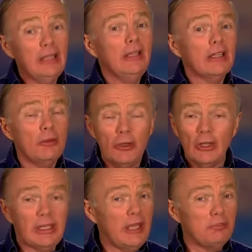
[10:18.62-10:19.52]

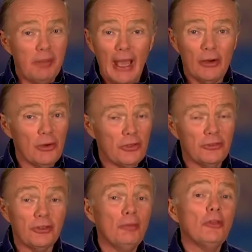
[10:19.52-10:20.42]
communicate back with us
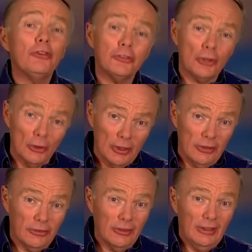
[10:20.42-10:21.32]
some of the
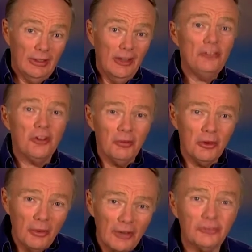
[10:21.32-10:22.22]
stories, some of the
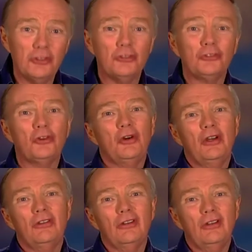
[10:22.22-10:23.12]
rescue
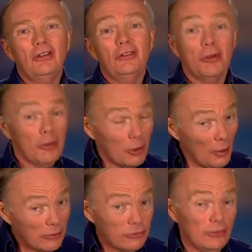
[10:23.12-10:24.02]
stories, some of the
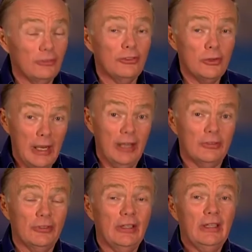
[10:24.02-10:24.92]
questions you
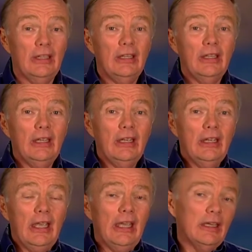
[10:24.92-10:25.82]
have.
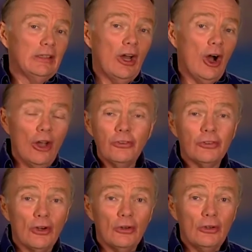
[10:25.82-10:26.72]
And
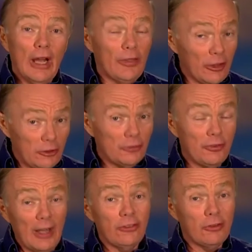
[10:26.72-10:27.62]
also, I think you'd
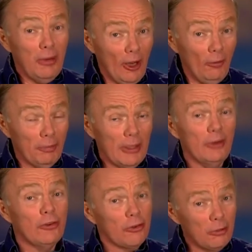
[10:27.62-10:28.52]
find some help there
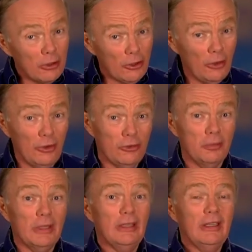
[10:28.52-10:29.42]
and some
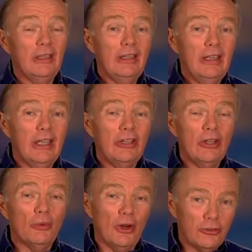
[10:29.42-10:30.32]
encouragement in
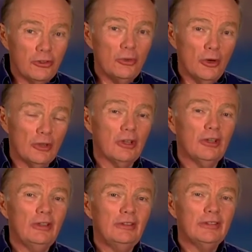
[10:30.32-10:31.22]
the rescue work
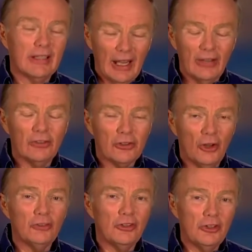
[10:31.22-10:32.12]
that God has
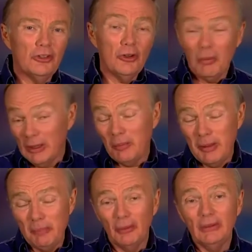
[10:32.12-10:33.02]
called you to do among the
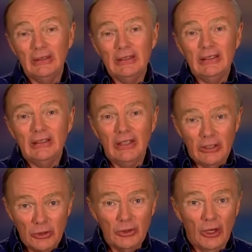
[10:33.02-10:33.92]
people that
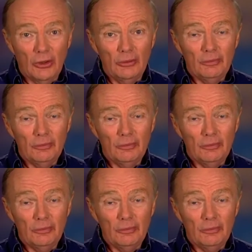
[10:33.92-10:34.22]
you know.